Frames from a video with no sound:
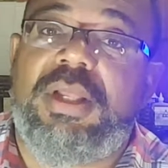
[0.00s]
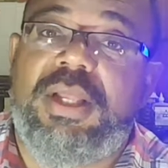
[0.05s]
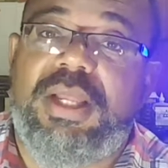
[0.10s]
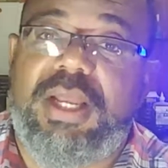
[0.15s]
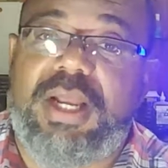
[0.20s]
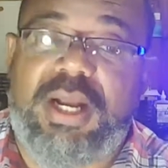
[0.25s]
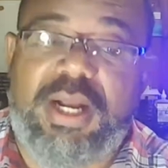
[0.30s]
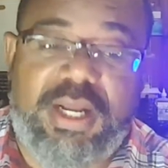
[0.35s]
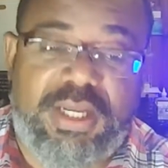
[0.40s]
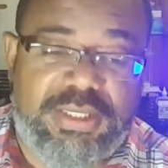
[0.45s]

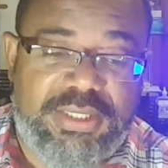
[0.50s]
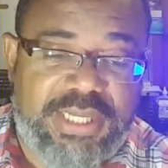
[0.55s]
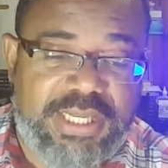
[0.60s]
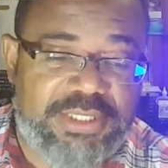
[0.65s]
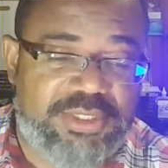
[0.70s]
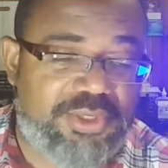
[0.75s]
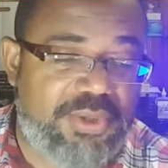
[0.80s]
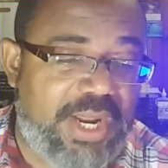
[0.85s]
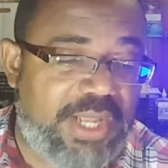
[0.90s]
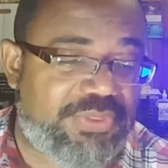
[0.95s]

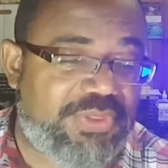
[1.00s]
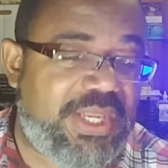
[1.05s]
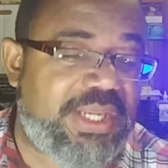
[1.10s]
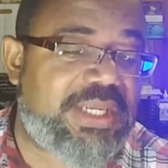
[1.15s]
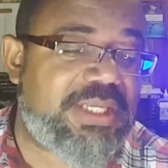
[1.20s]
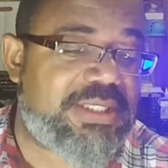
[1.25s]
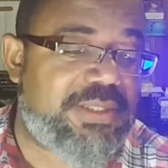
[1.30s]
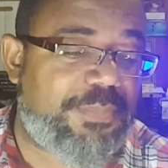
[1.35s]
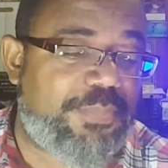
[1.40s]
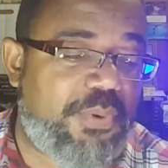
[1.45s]
And so I think
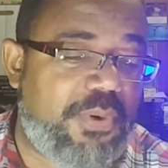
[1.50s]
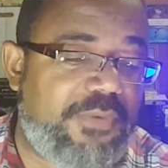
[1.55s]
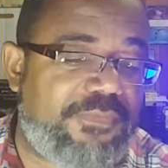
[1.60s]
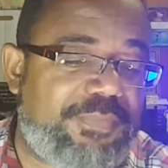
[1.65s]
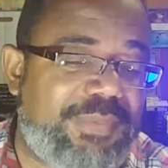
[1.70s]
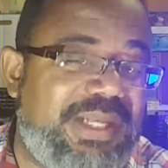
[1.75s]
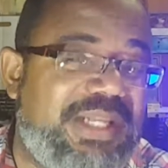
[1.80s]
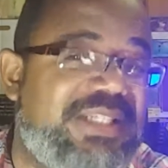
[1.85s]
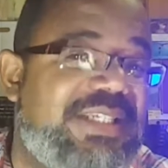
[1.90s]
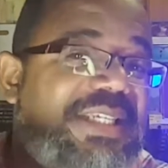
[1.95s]
it's important
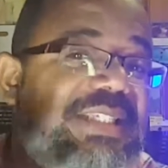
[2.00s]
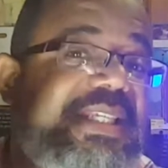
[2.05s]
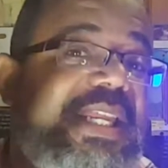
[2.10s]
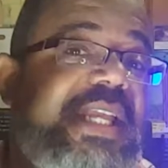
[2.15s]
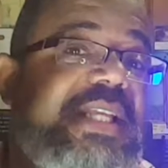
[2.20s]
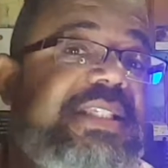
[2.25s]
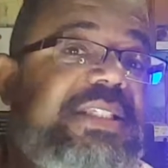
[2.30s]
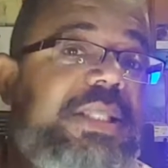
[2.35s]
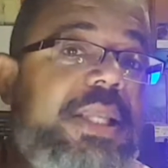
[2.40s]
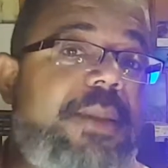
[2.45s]
for me to just
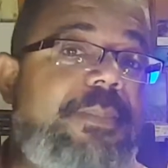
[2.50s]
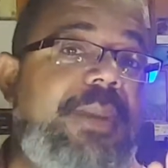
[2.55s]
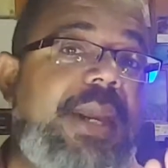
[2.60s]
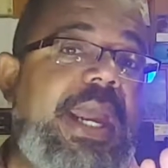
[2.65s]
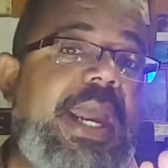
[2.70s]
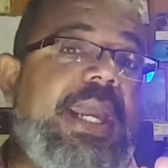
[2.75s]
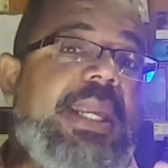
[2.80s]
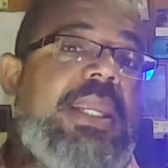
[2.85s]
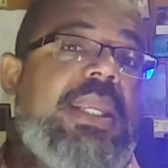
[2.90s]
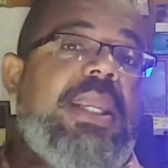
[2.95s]
take a step
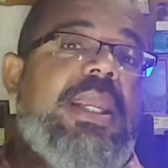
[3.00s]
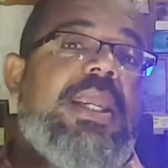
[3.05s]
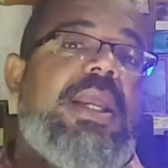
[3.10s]
back,